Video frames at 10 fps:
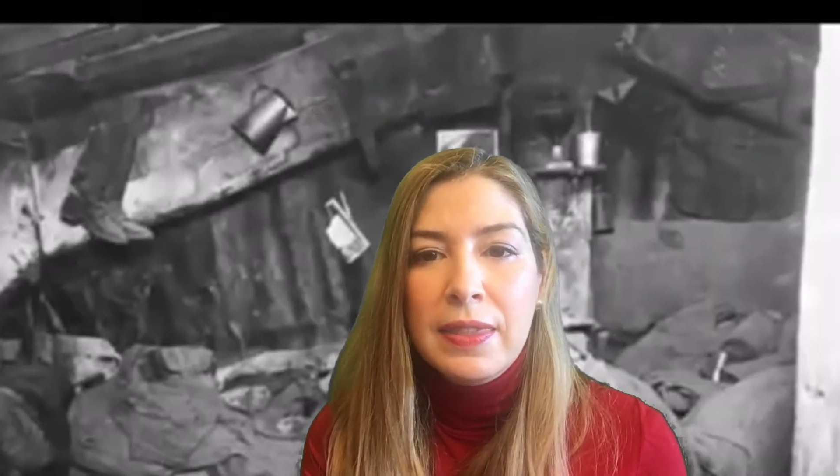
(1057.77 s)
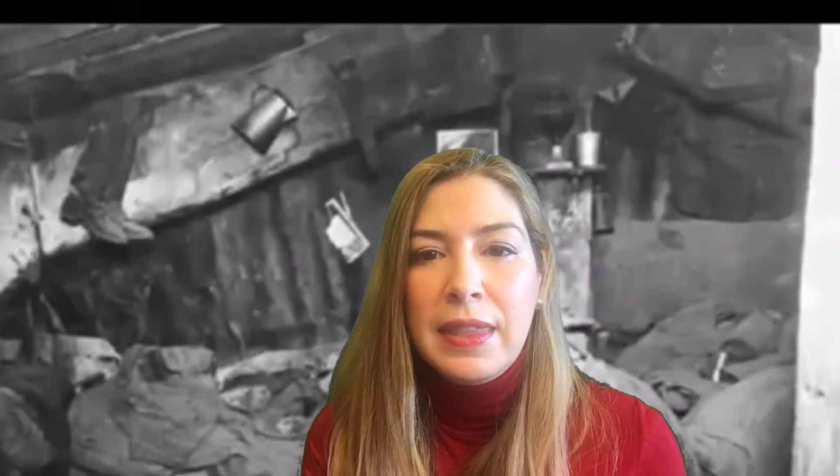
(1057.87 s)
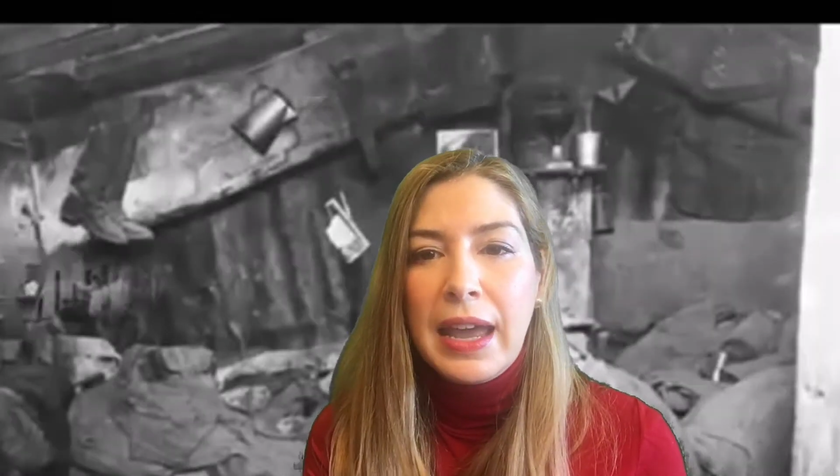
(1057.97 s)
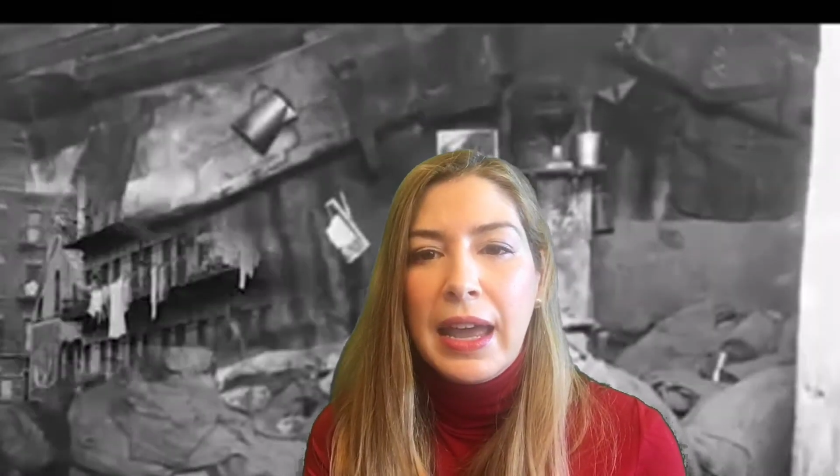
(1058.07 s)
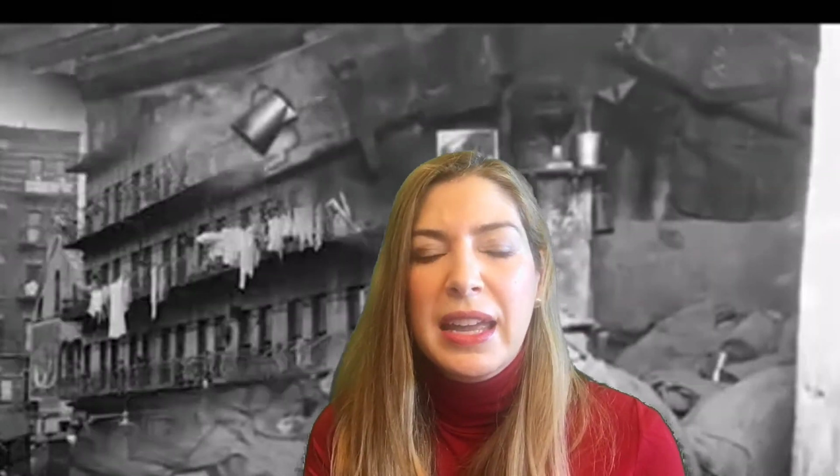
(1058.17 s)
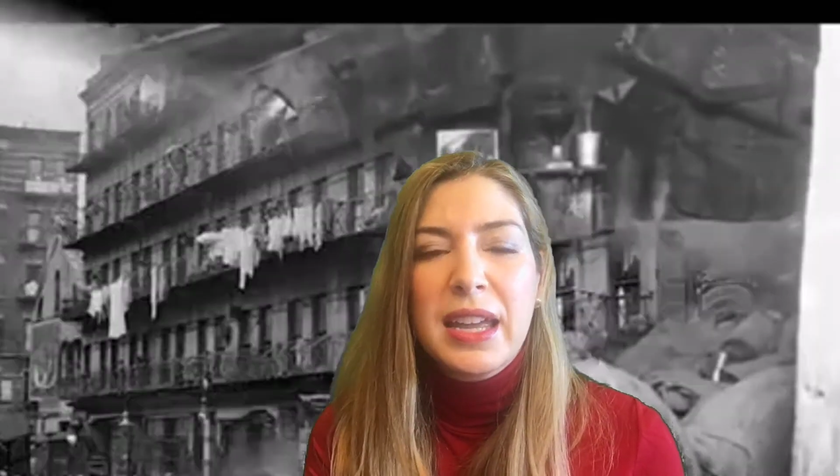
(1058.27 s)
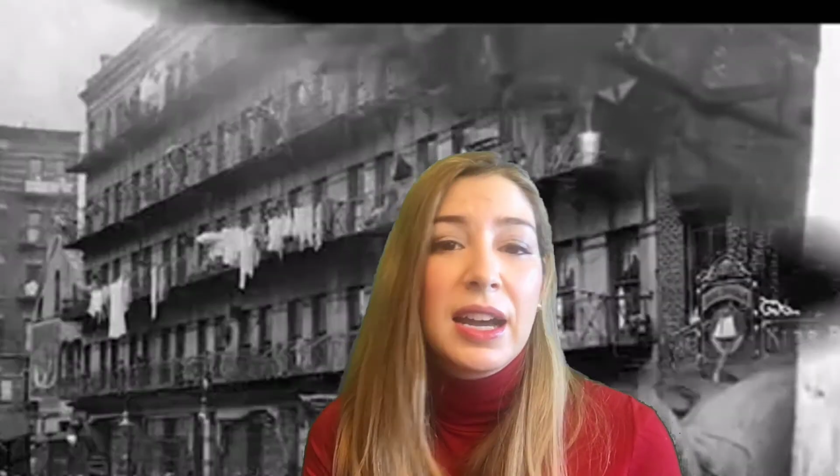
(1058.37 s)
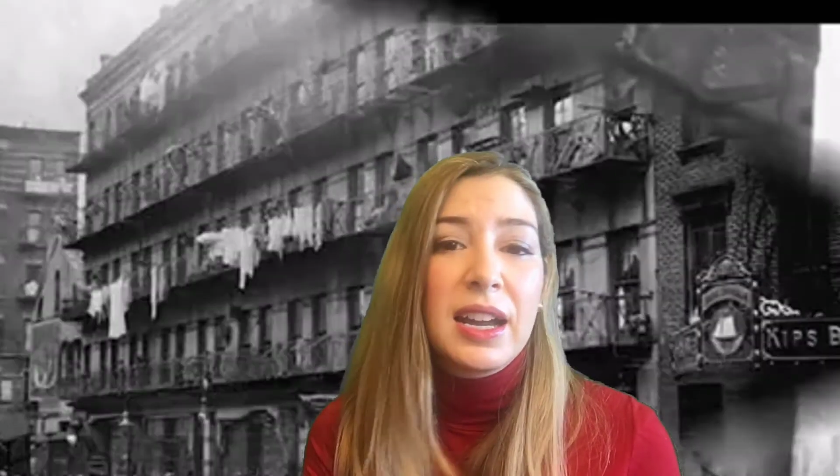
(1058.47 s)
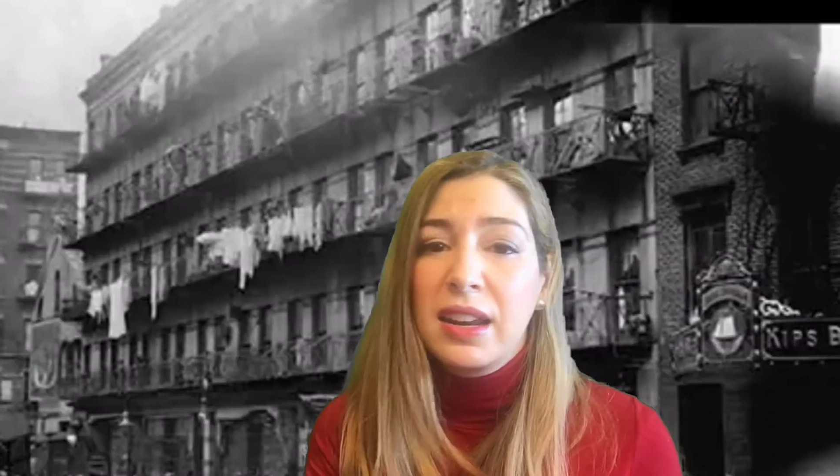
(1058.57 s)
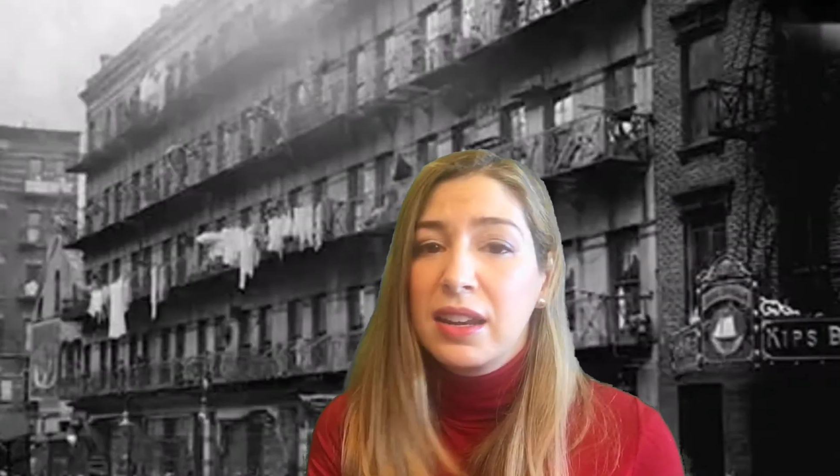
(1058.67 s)
They
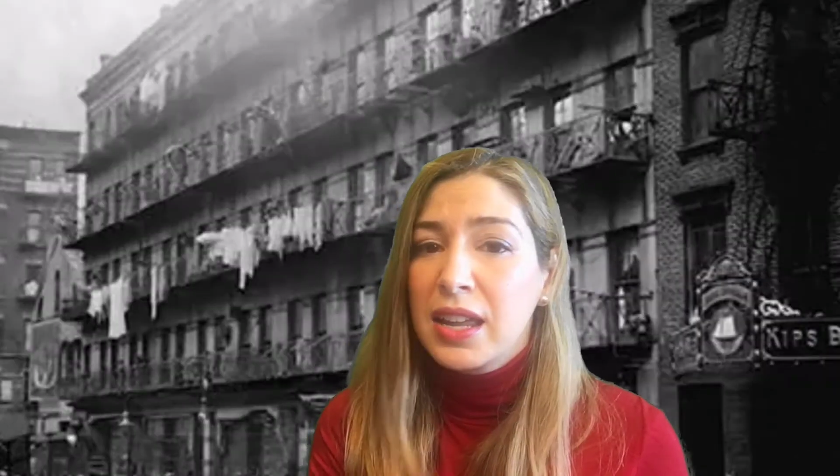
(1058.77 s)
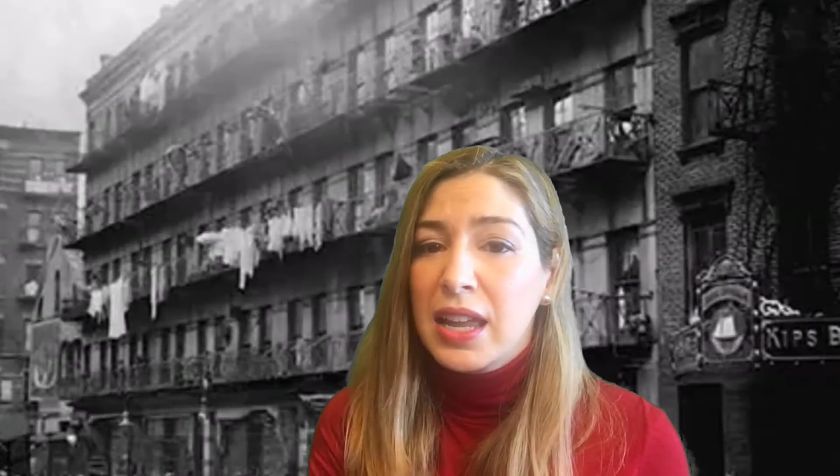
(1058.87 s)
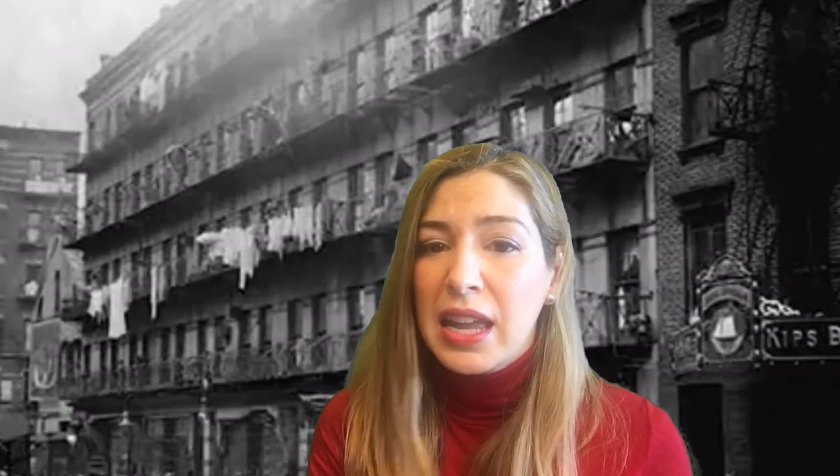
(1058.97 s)
hadn't